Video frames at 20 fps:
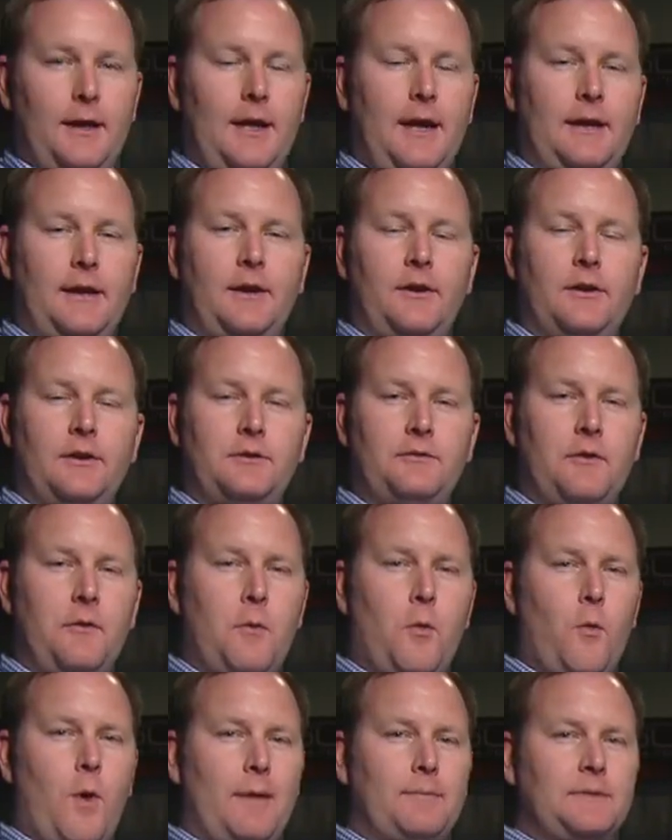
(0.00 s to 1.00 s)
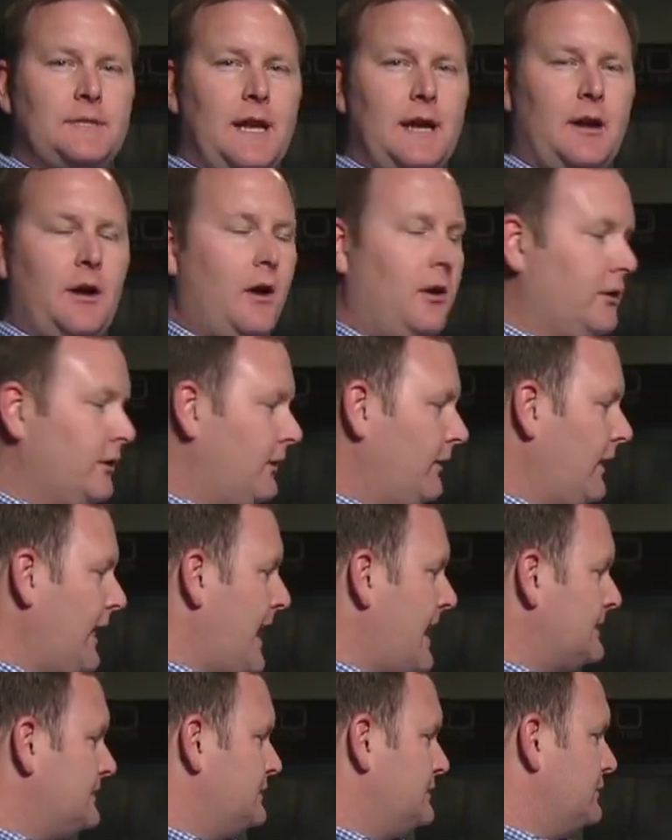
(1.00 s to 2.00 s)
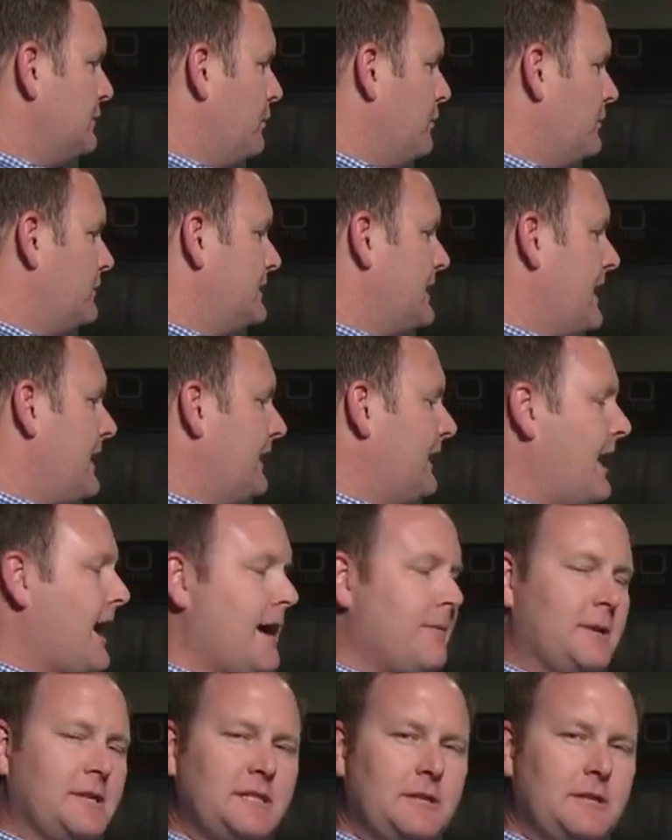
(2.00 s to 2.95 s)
Yeah, Karen, it's from a website called Glassdoor.com.